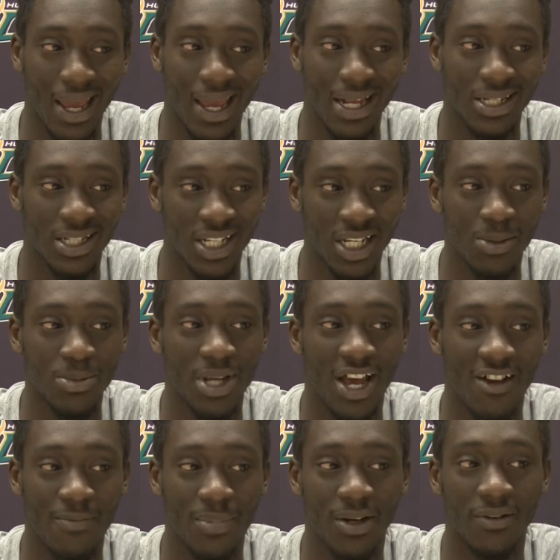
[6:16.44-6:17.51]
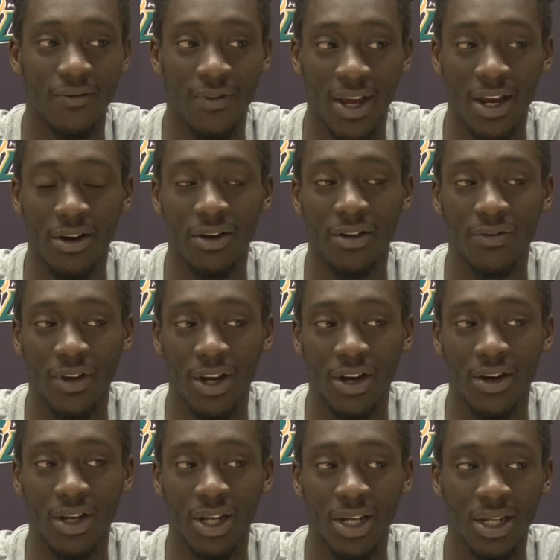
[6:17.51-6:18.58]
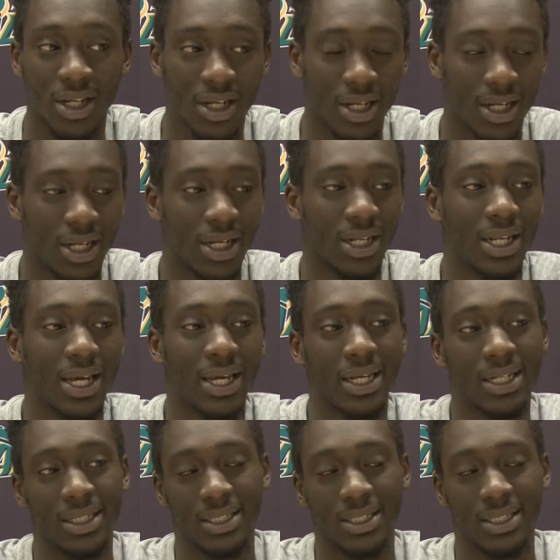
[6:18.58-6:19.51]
and teams have been very, very, like,